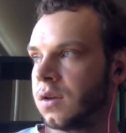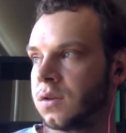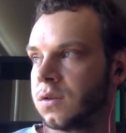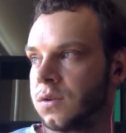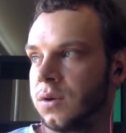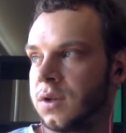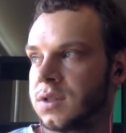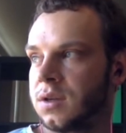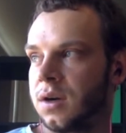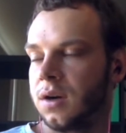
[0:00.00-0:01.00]
students
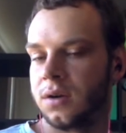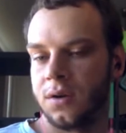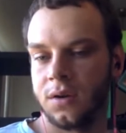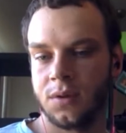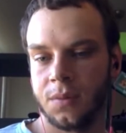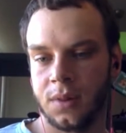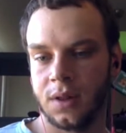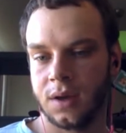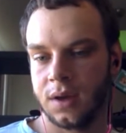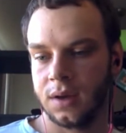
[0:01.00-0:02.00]
are going to
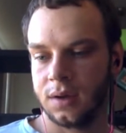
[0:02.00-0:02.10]
apply,